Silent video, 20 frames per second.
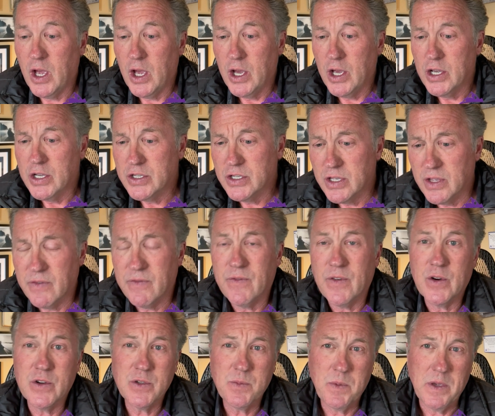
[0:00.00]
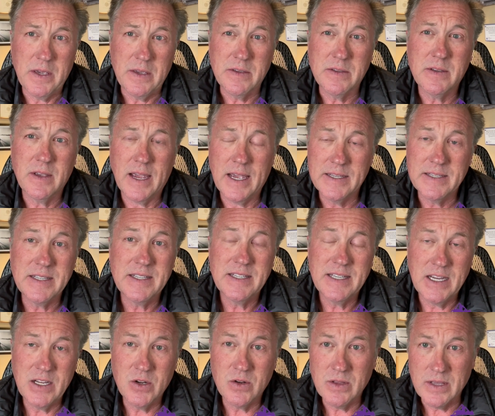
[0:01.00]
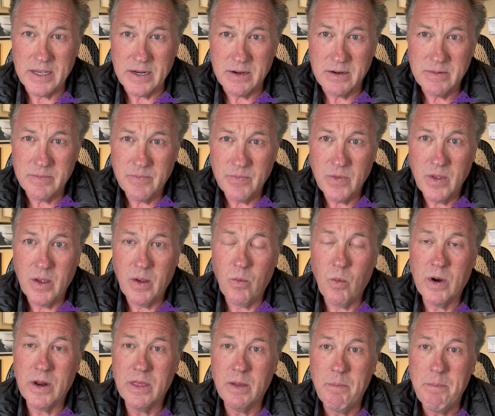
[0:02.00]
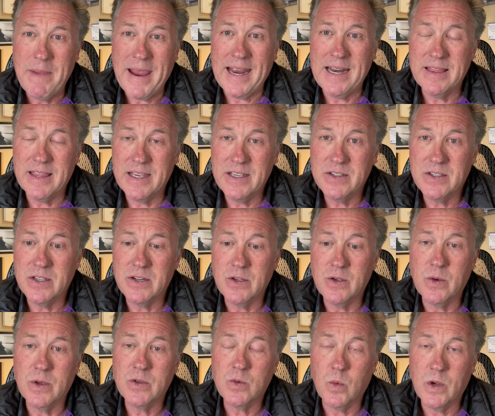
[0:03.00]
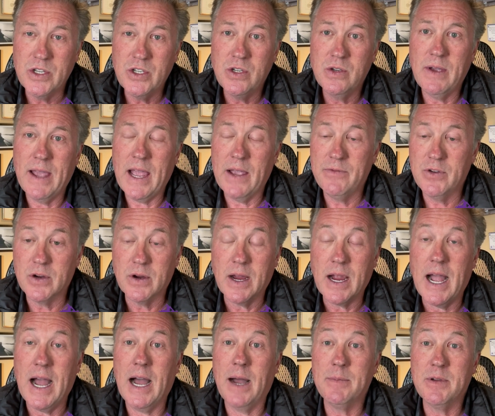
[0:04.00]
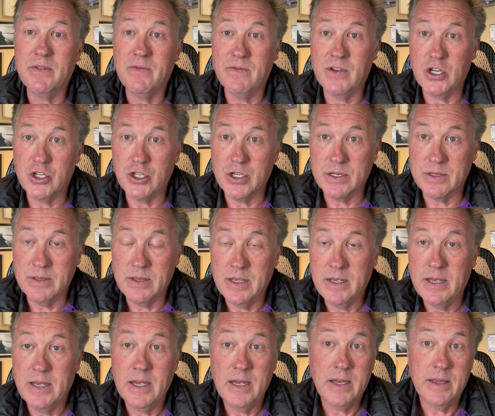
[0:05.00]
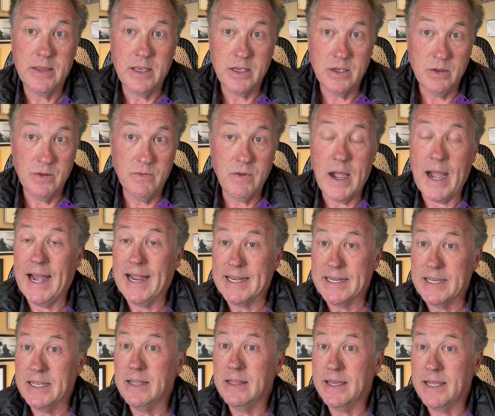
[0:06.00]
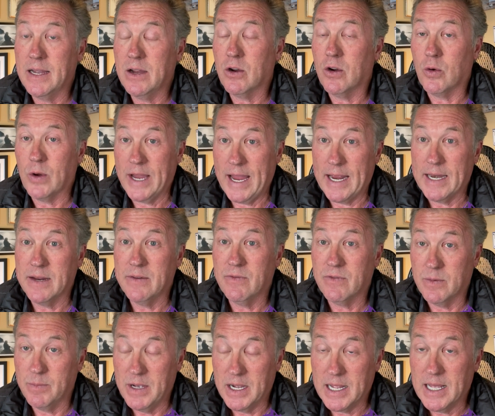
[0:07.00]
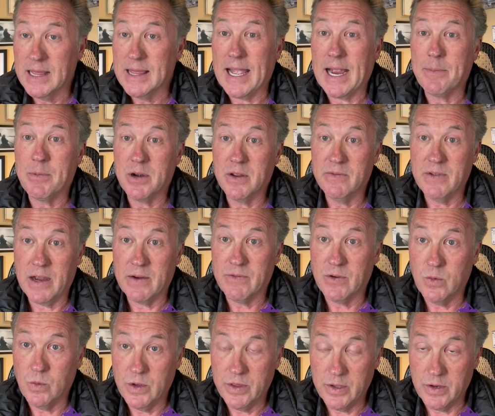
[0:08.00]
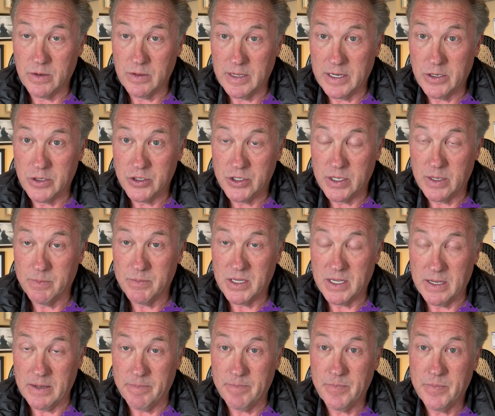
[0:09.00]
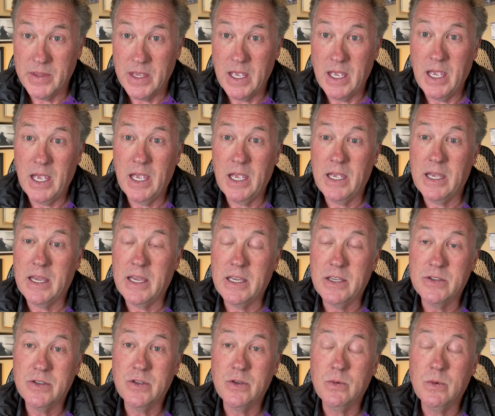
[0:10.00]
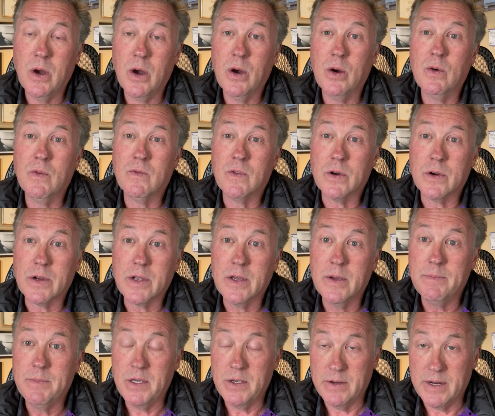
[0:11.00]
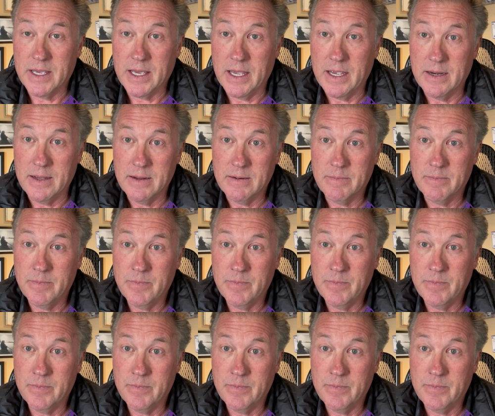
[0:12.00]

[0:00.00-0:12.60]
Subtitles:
So the first piece, as a senior leader, one of the main things to do is once you have your common vision that you've ideally created from a collaborative effort with your leadership team, is to over-communicate it.